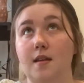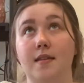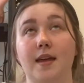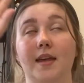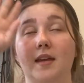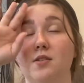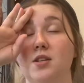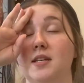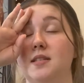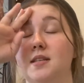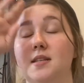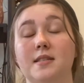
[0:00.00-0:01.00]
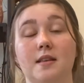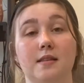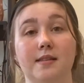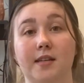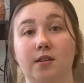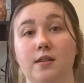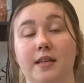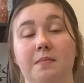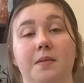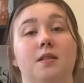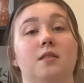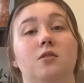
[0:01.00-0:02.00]
Thank you, Jesus. Literally a
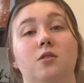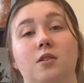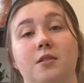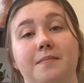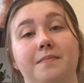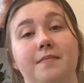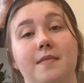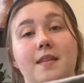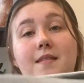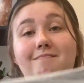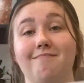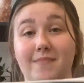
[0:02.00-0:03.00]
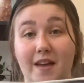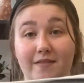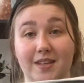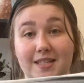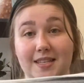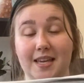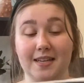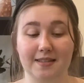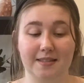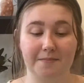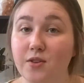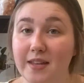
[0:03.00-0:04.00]
miracle. Love these things.
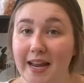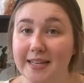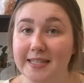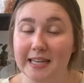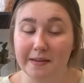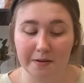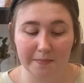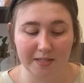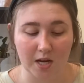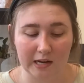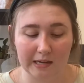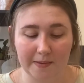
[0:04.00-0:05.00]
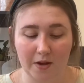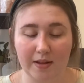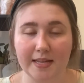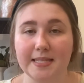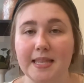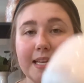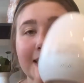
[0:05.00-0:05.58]
So the next thing I'm going to be talking about is this